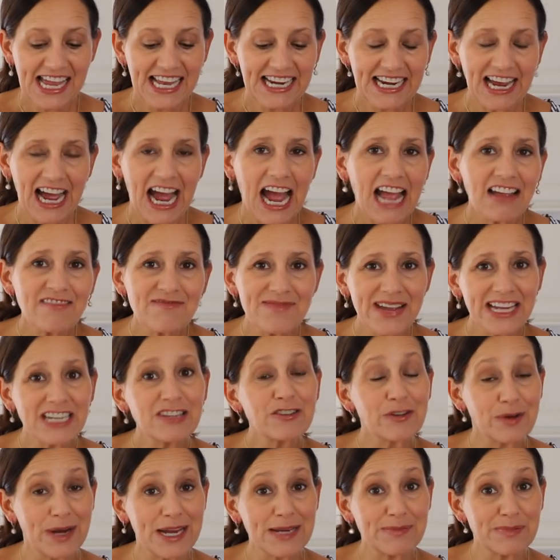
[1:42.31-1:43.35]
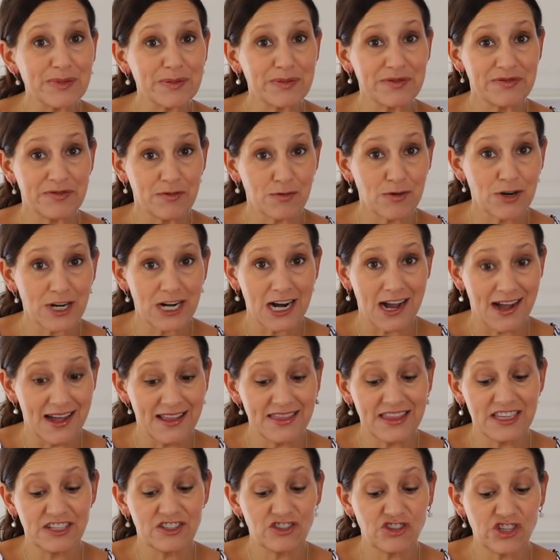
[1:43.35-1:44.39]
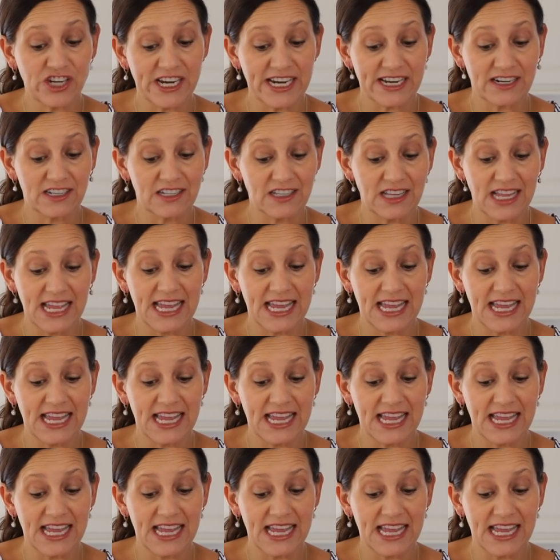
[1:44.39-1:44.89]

now I've made crepes before on this channel